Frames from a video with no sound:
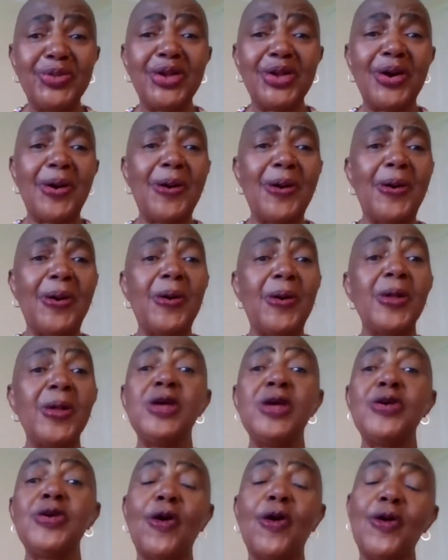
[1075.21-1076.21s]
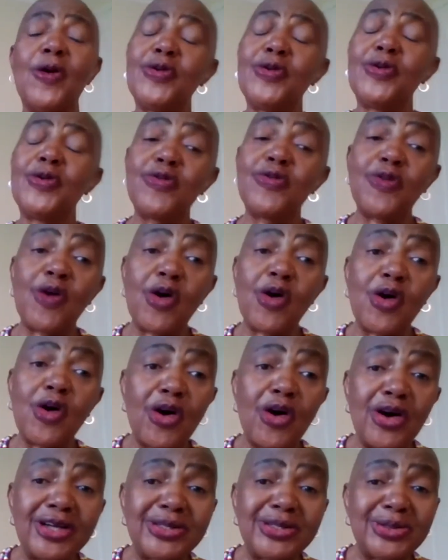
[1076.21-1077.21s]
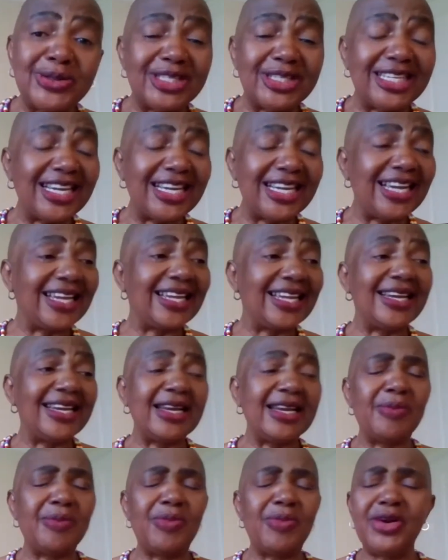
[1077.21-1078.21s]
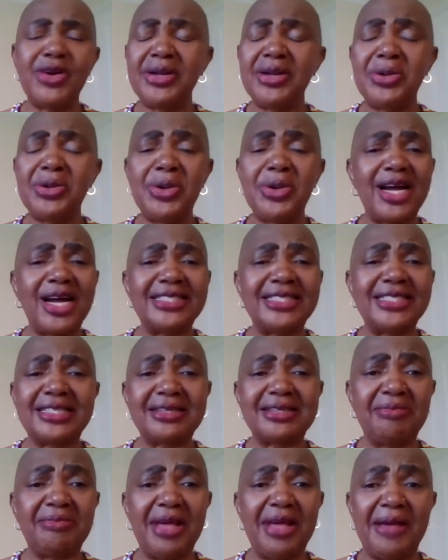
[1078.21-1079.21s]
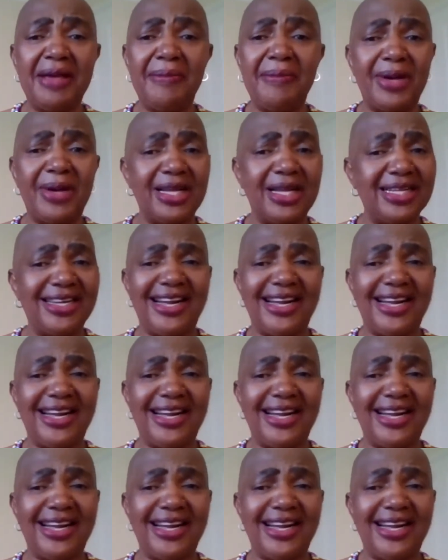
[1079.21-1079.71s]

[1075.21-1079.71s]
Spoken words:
Or you forgot to take in the morning, you can't remember.